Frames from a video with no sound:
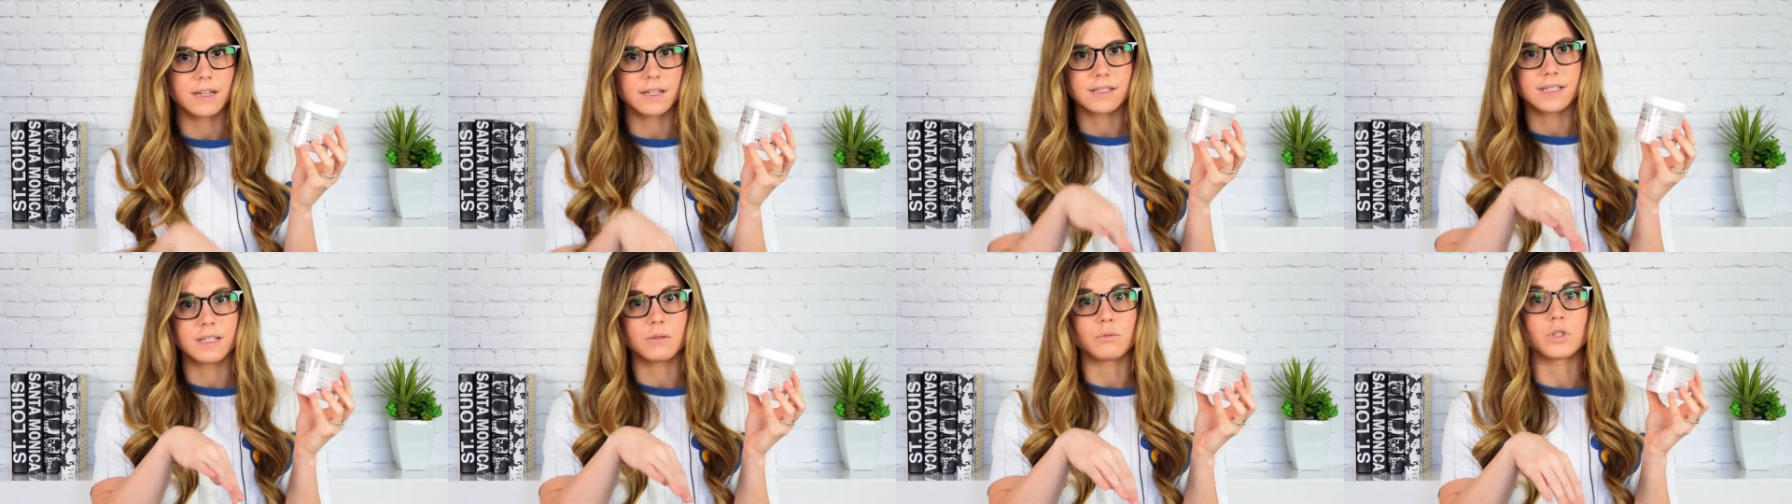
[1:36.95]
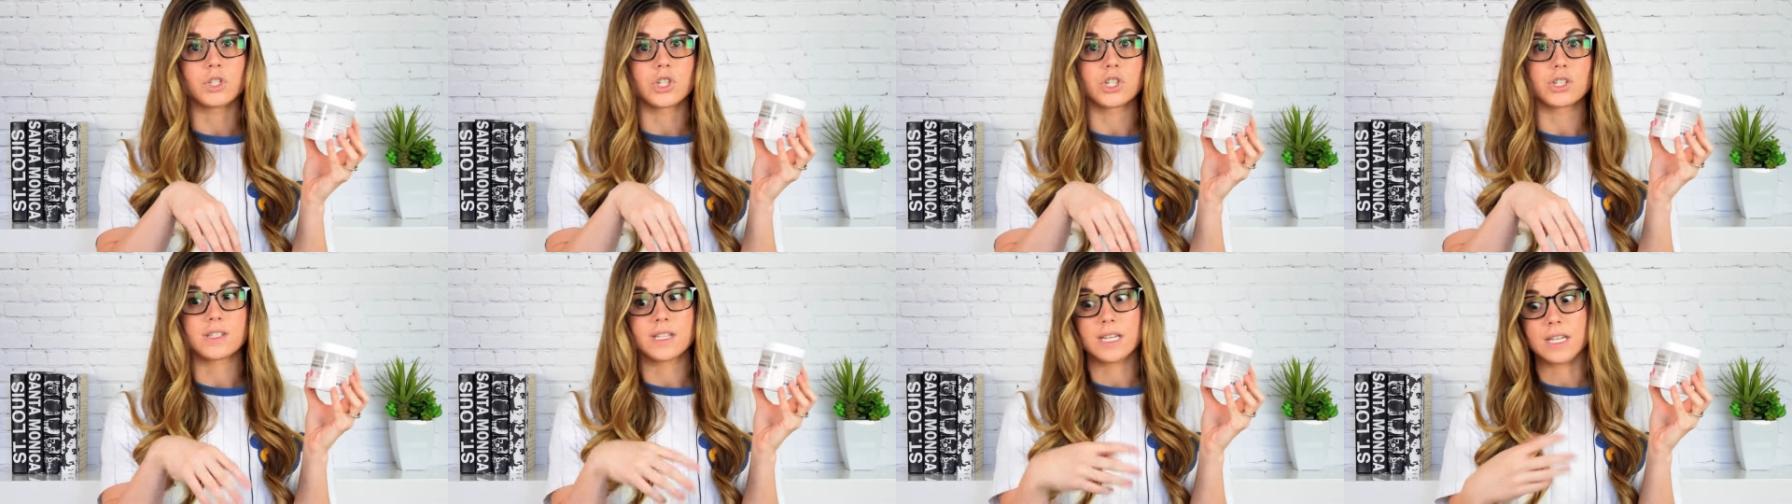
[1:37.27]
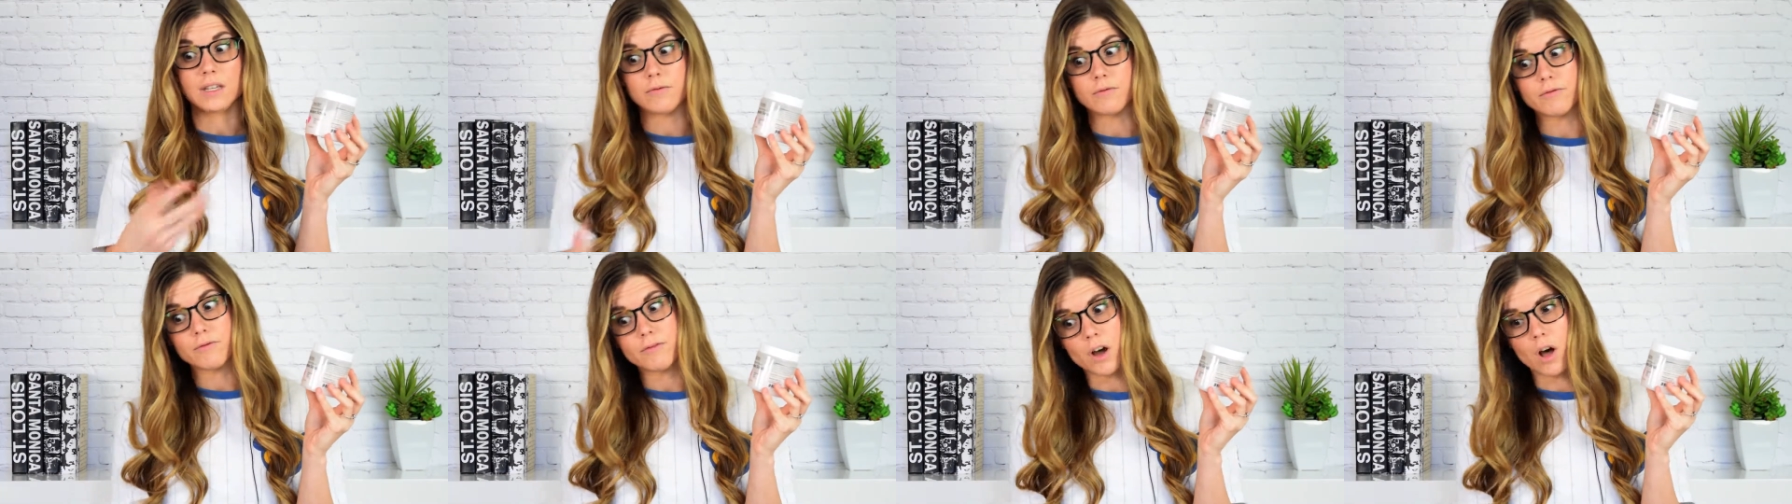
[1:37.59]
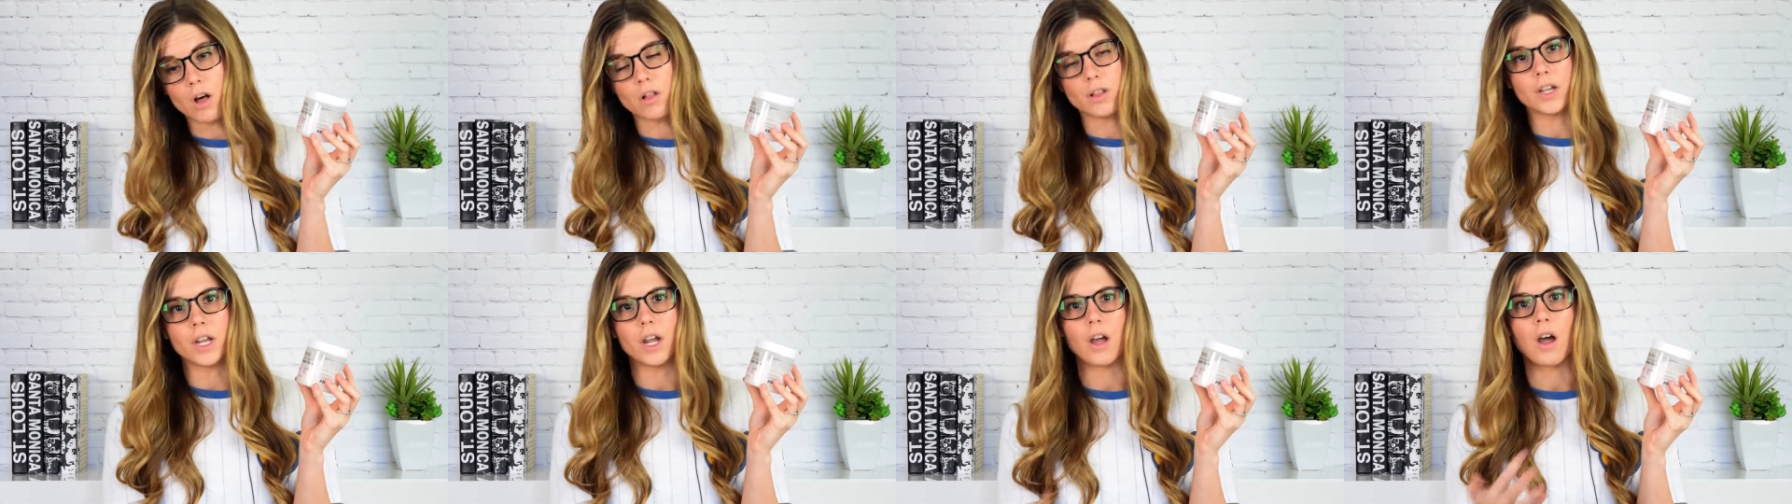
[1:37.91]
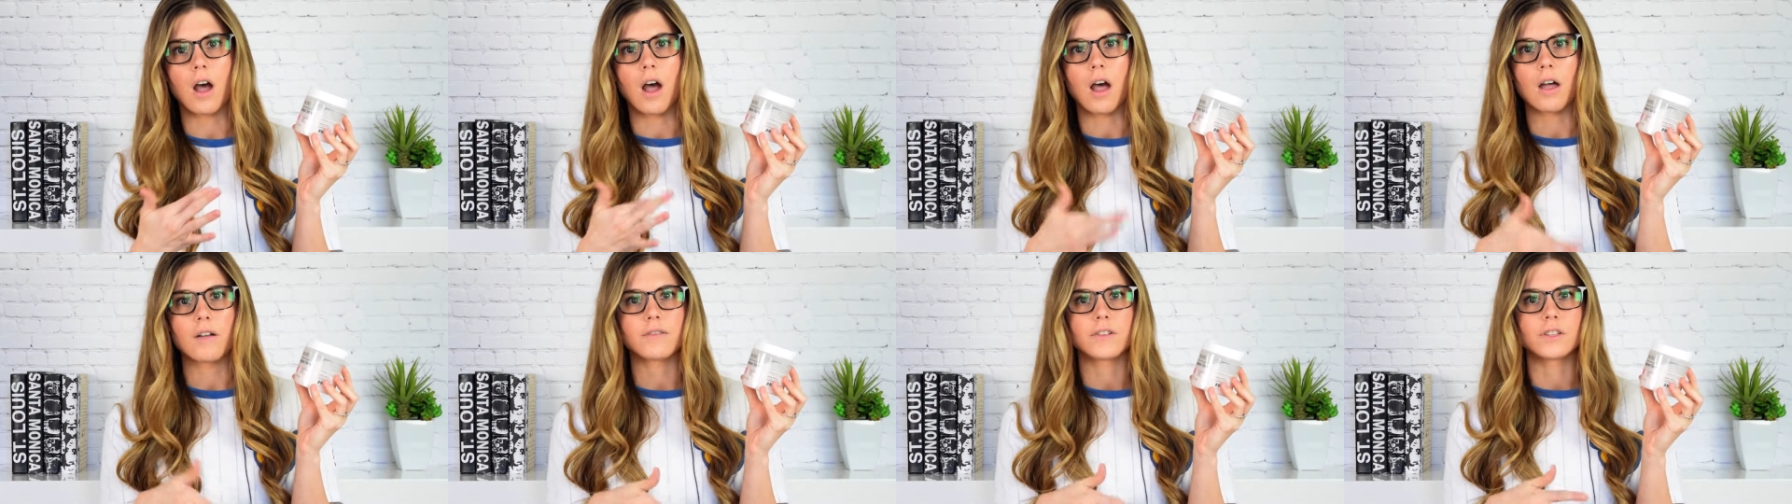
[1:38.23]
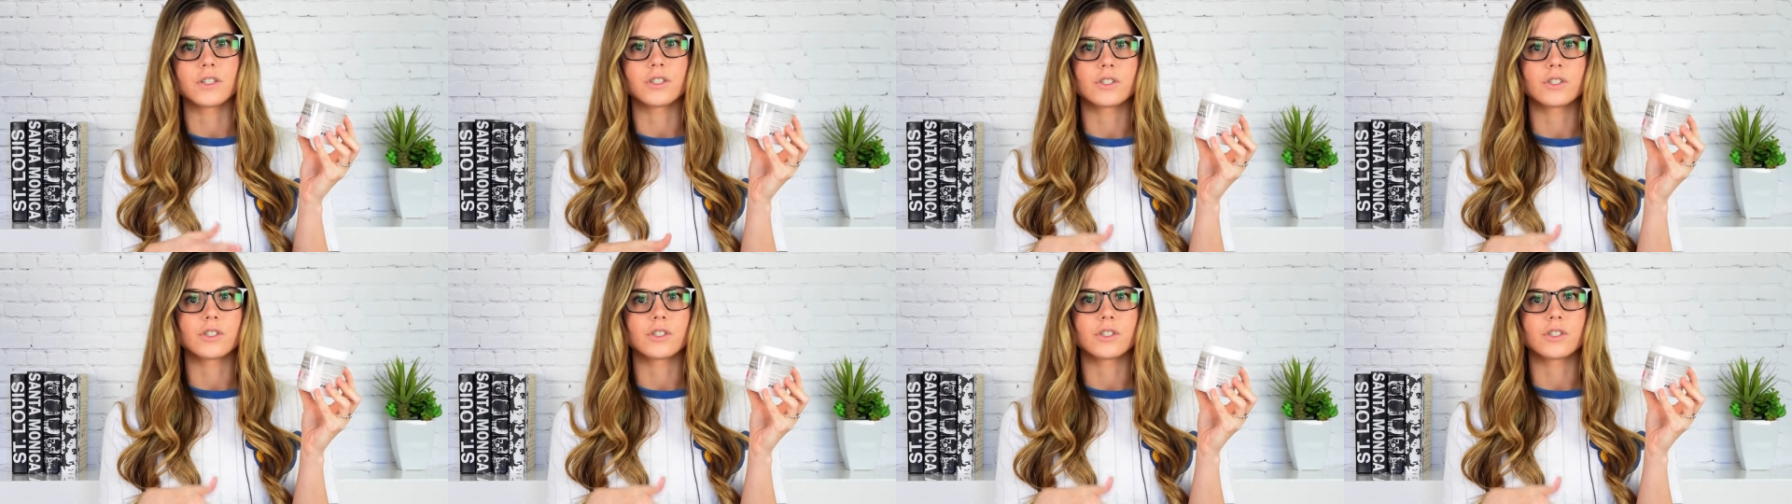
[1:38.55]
because it would just keep falling off.